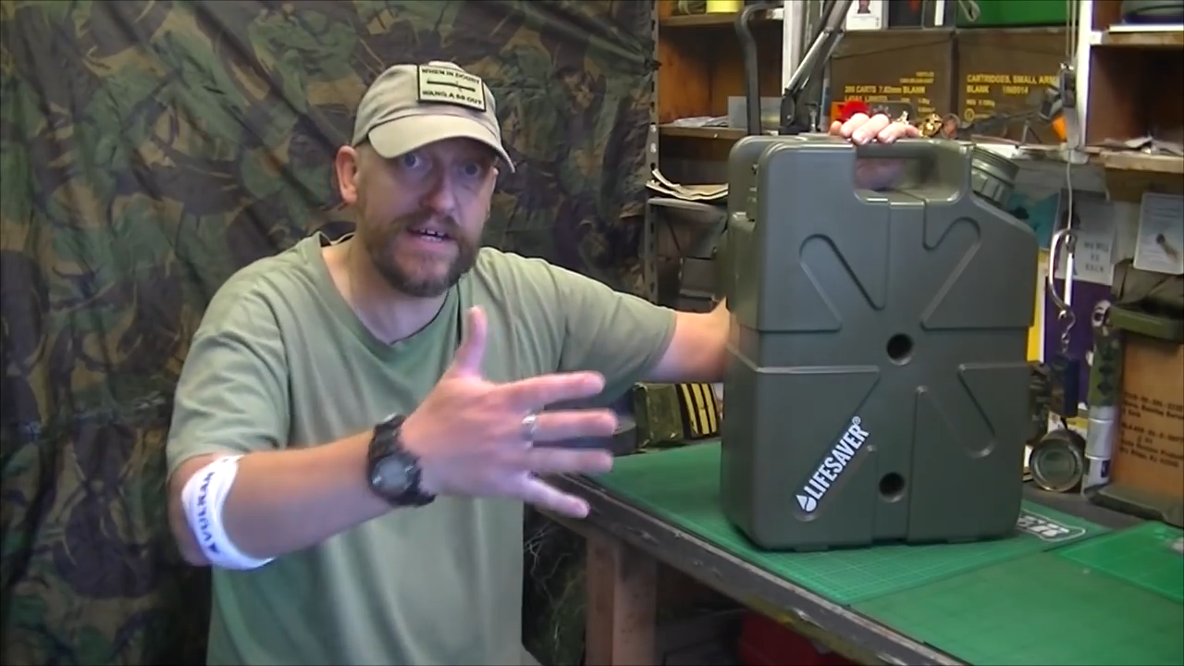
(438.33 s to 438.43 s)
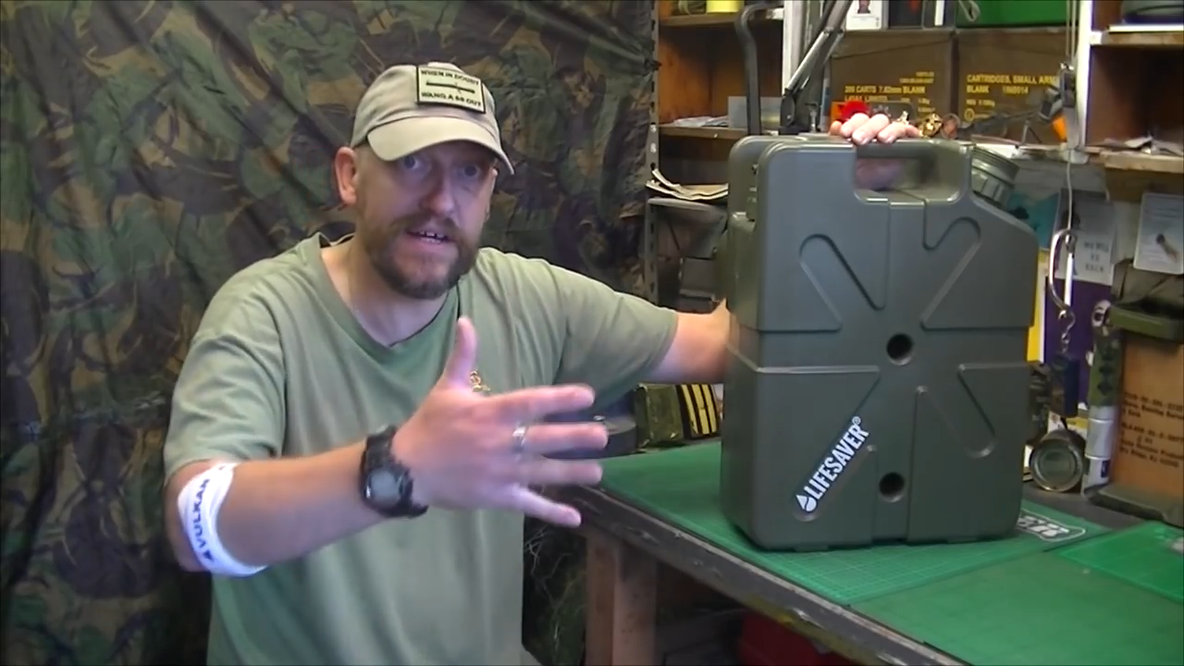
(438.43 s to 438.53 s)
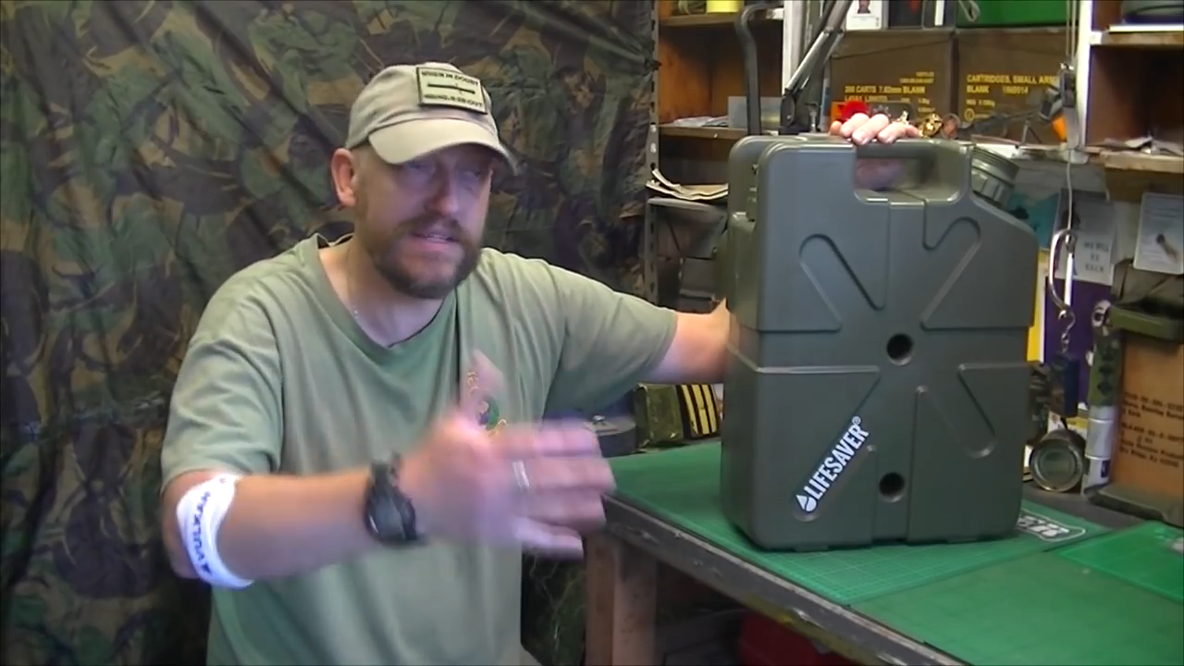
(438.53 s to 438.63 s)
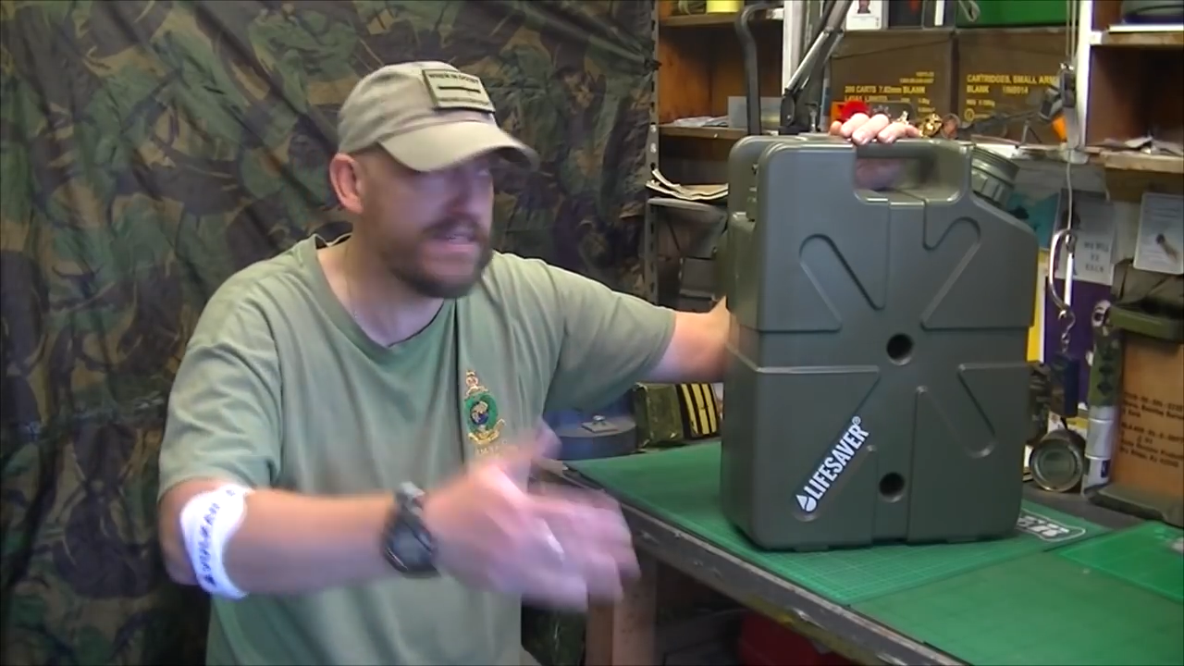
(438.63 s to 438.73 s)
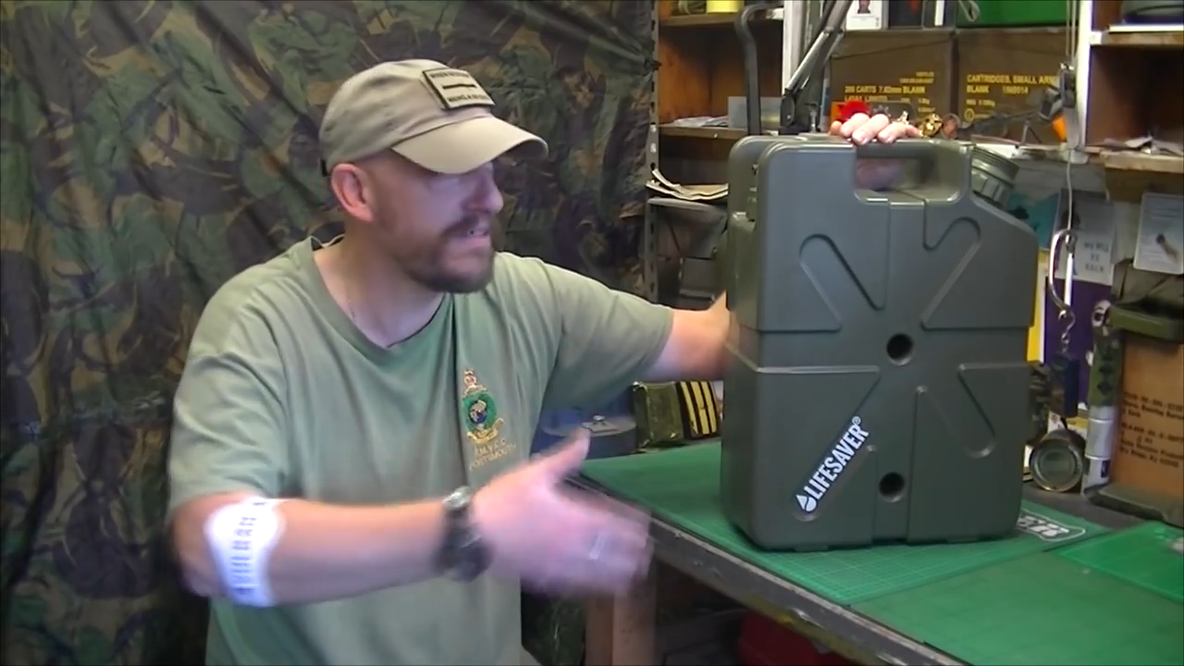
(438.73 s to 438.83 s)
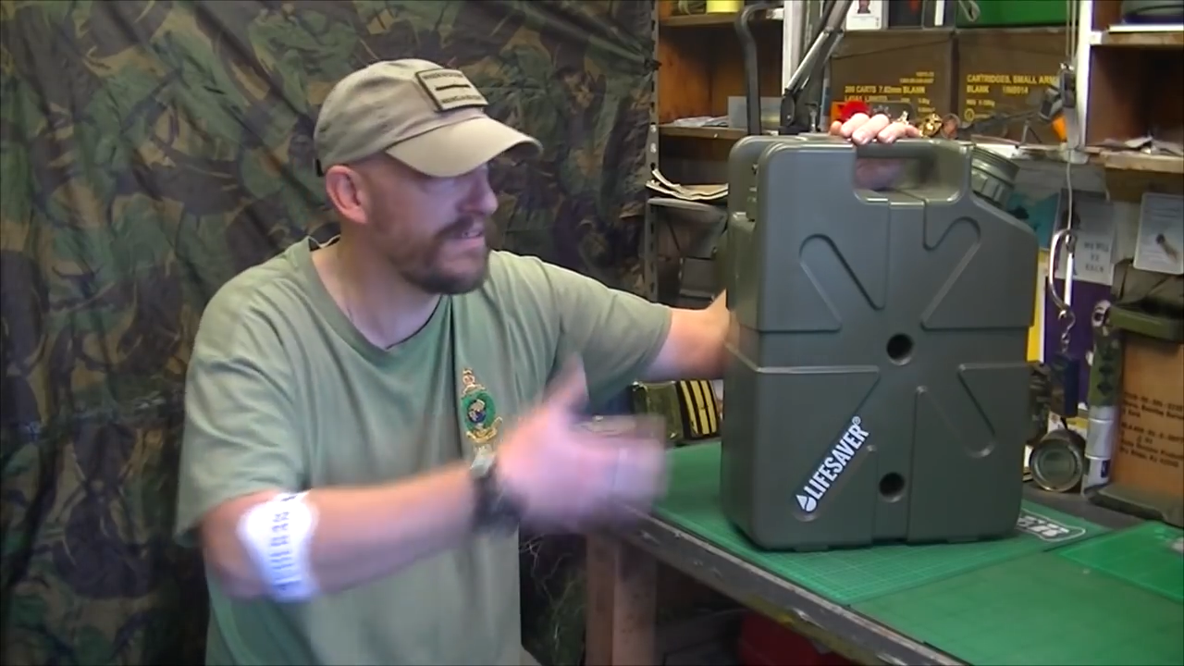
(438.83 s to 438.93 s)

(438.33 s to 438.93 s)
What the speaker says: case